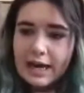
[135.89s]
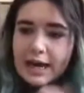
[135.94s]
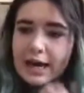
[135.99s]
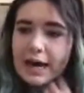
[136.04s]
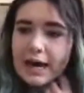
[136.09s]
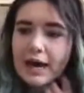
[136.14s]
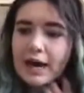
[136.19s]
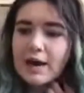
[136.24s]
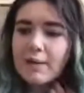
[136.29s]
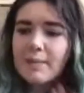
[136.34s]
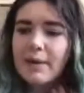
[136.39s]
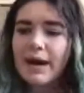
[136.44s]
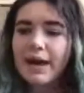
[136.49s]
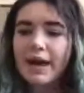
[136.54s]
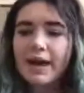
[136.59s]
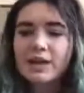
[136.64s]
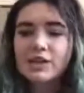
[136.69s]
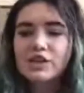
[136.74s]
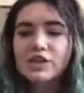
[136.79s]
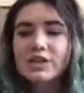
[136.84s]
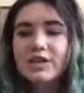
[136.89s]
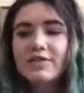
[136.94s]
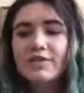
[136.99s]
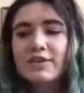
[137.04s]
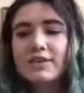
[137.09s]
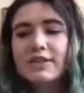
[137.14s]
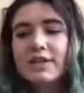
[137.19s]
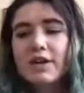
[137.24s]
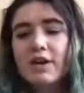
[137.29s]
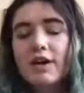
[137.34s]
I actually
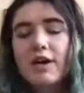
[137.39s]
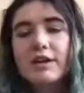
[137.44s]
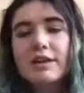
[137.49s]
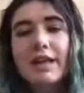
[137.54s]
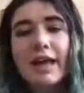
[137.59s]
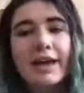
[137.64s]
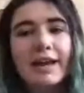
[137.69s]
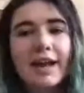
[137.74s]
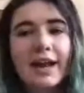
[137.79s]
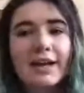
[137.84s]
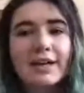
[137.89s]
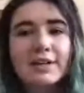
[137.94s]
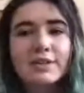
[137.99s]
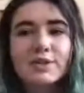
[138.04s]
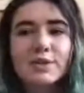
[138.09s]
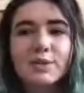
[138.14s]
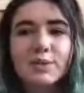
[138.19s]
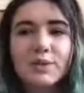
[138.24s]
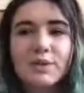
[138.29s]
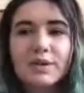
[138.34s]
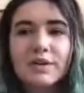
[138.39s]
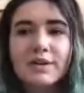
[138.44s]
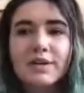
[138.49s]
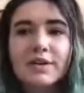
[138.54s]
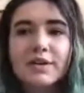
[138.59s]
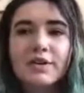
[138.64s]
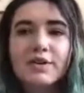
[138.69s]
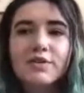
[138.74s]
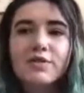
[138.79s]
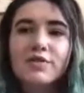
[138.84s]
even did online high school
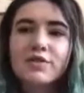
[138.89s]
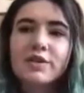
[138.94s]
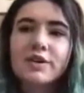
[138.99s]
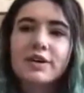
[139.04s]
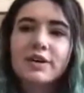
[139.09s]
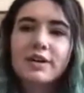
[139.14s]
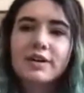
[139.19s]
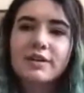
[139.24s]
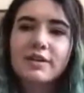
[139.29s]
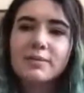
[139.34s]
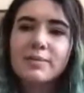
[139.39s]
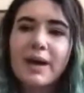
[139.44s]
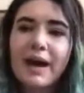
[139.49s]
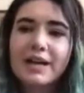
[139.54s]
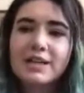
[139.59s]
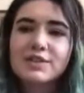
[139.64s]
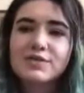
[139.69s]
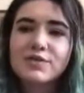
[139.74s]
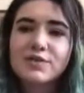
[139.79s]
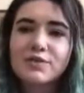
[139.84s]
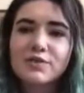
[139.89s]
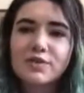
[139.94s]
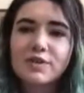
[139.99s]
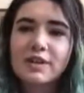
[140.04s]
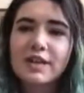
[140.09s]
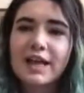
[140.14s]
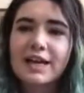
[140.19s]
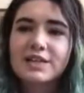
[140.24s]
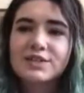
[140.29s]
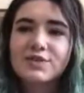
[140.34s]
for the
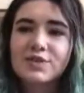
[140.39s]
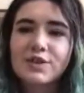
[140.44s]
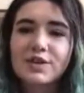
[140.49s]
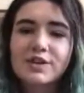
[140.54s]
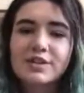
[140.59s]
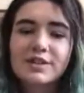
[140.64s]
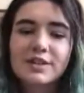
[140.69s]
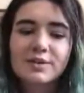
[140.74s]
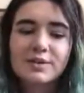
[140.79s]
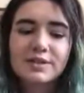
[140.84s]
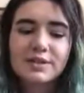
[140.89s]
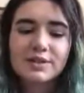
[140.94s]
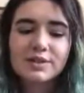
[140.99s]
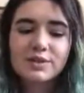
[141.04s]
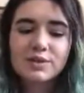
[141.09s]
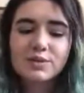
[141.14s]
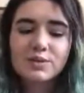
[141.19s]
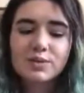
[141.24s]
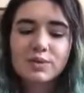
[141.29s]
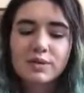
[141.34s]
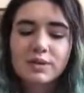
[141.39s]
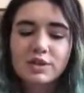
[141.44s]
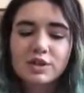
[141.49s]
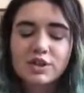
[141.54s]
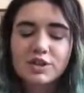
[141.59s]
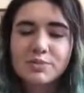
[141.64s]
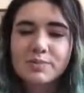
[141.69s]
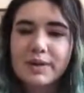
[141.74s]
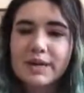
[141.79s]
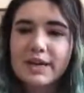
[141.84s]
last few years I was in school,
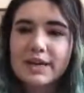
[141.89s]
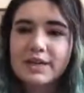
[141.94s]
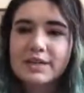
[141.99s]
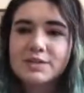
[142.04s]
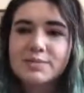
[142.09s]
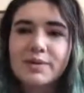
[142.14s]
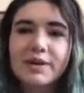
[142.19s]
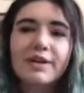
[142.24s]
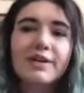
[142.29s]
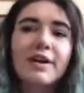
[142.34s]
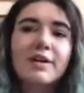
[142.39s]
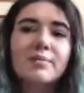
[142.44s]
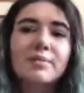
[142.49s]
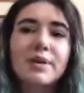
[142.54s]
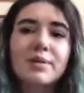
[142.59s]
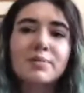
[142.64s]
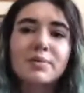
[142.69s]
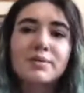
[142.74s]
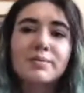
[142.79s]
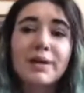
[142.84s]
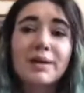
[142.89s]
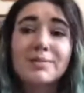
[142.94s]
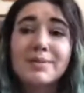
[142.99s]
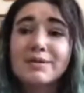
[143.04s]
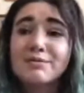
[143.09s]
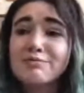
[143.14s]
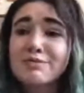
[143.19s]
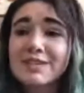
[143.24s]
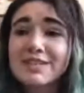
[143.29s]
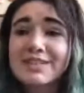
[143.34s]
just because being around people made
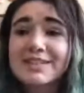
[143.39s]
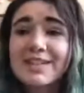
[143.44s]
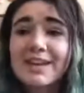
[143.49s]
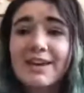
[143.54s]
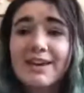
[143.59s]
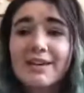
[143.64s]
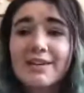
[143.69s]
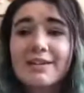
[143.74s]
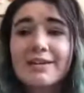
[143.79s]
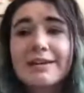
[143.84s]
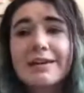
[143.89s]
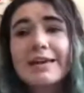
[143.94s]
me really sick.